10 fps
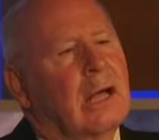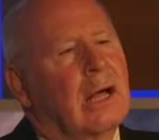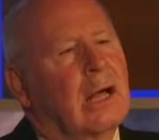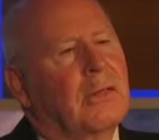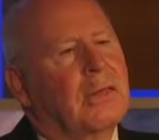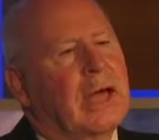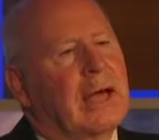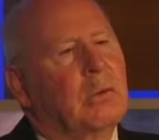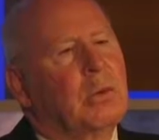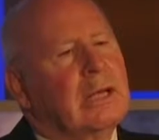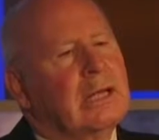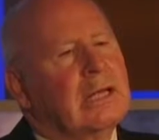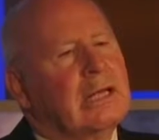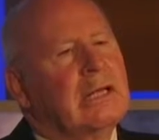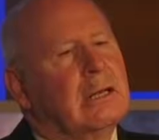uh, that we
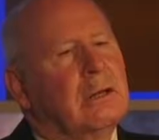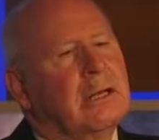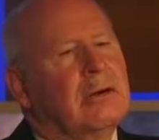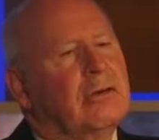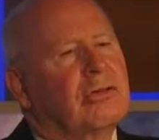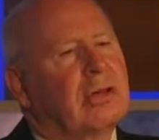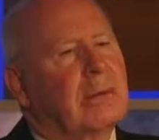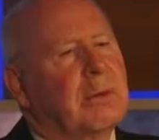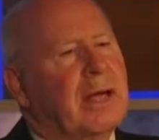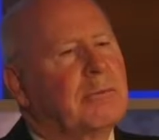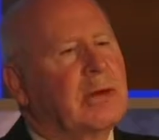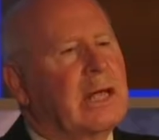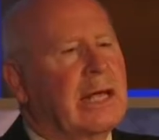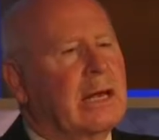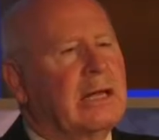need leadership. Have we
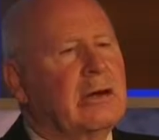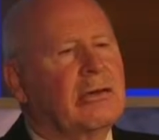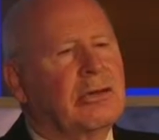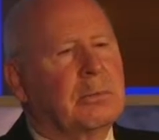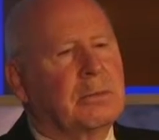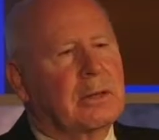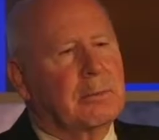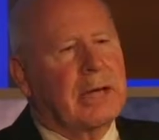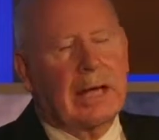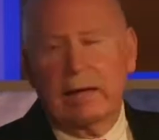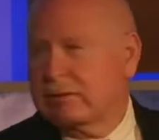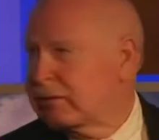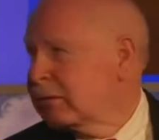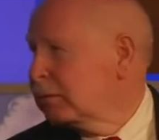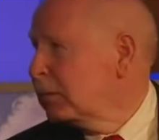had leadership in the
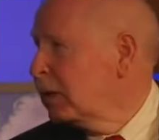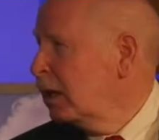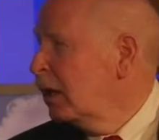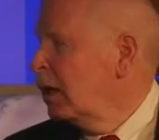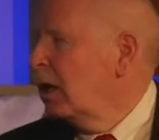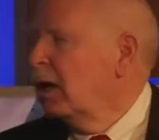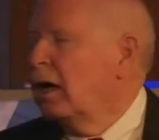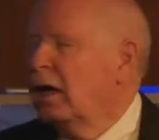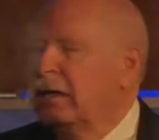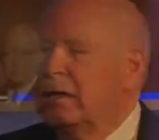past? Uh,